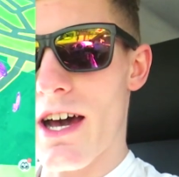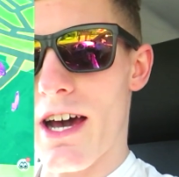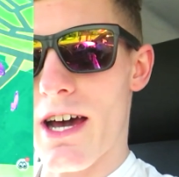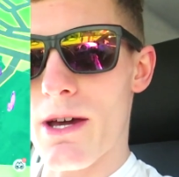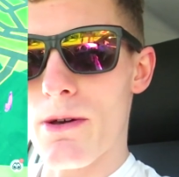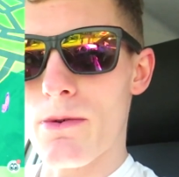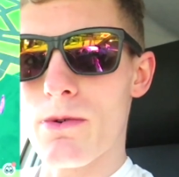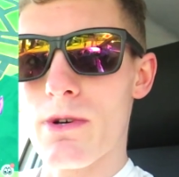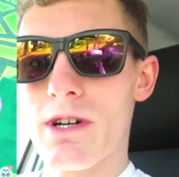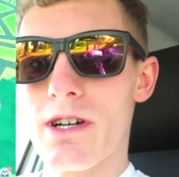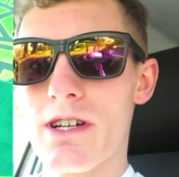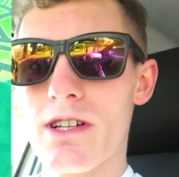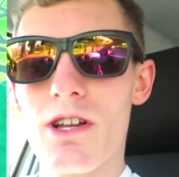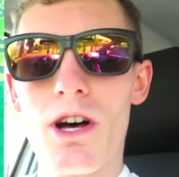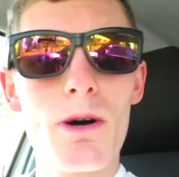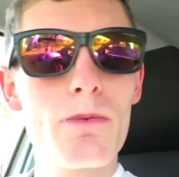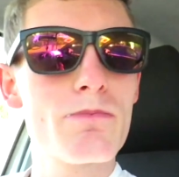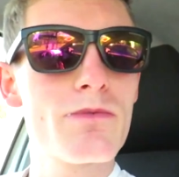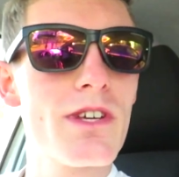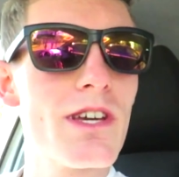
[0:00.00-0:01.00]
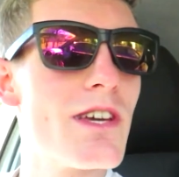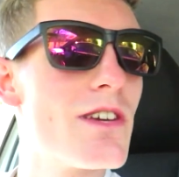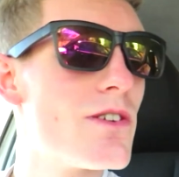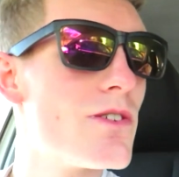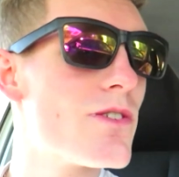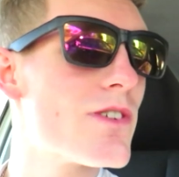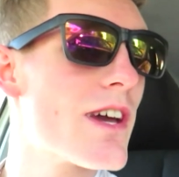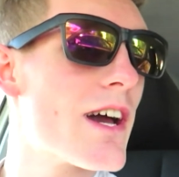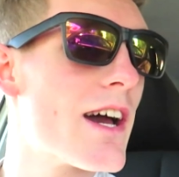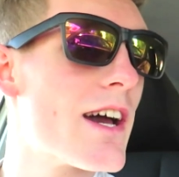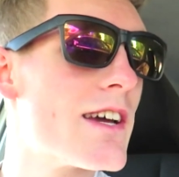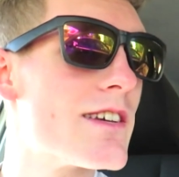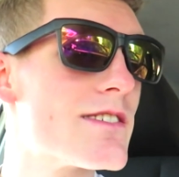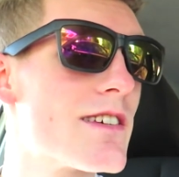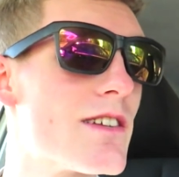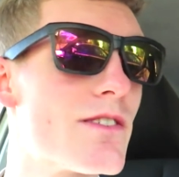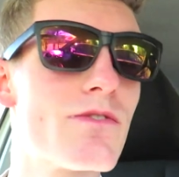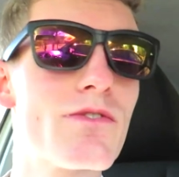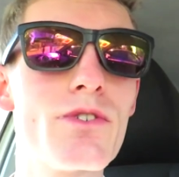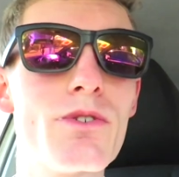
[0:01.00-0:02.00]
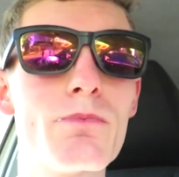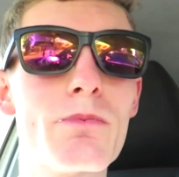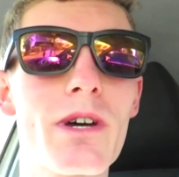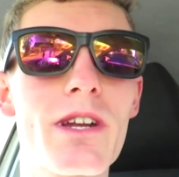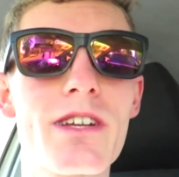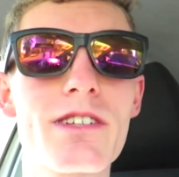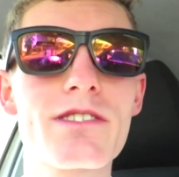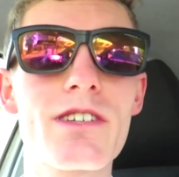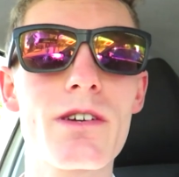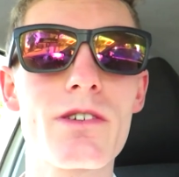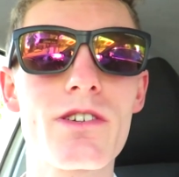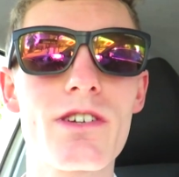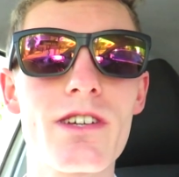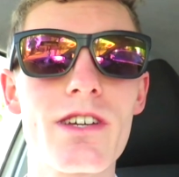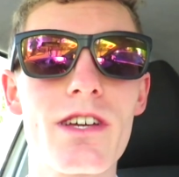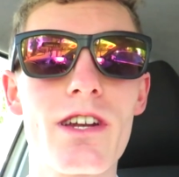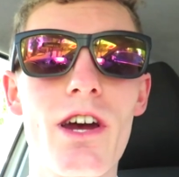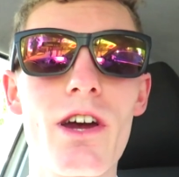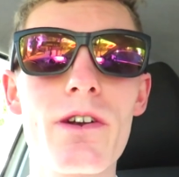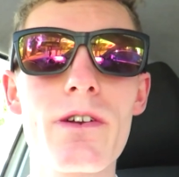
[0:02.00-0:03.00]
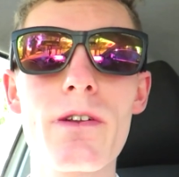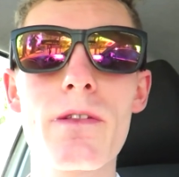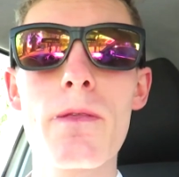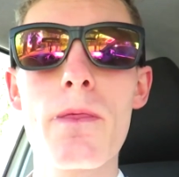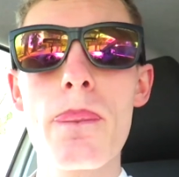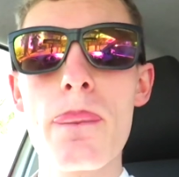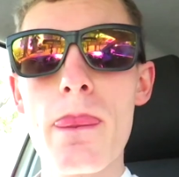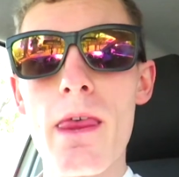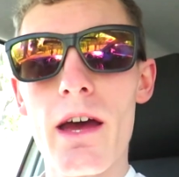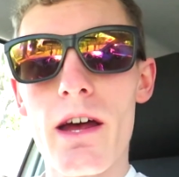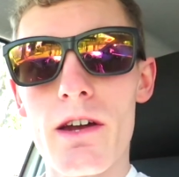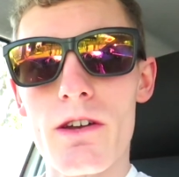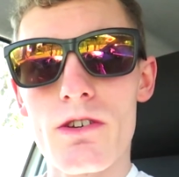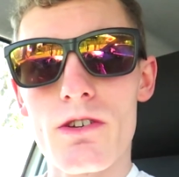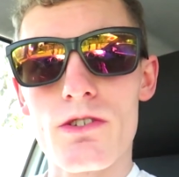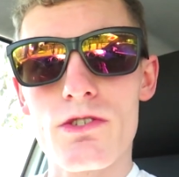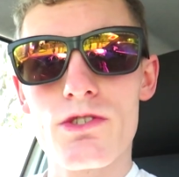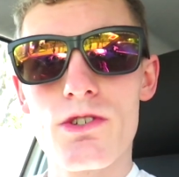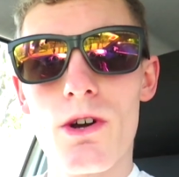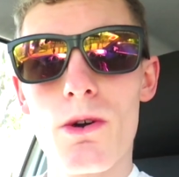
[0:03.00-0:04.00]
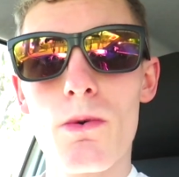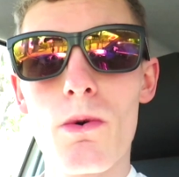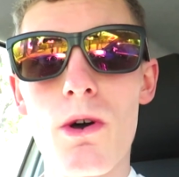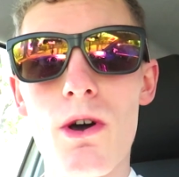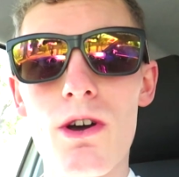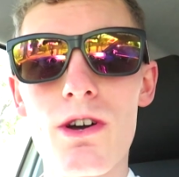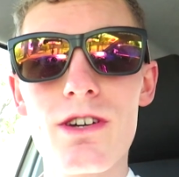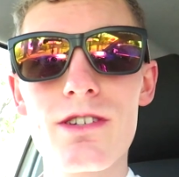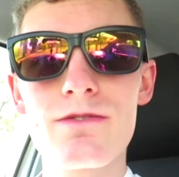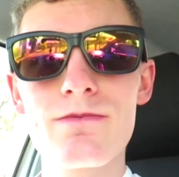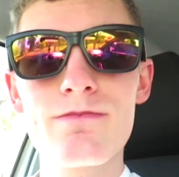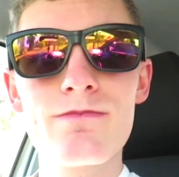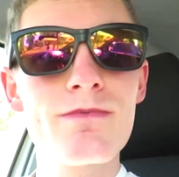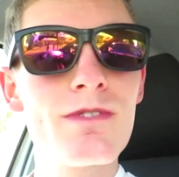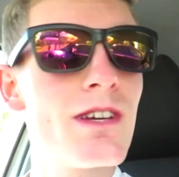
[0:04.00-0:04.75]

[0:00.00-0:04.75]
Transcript: I will update you guys in a few minutes. I'm going to get out. I'm going to start walking.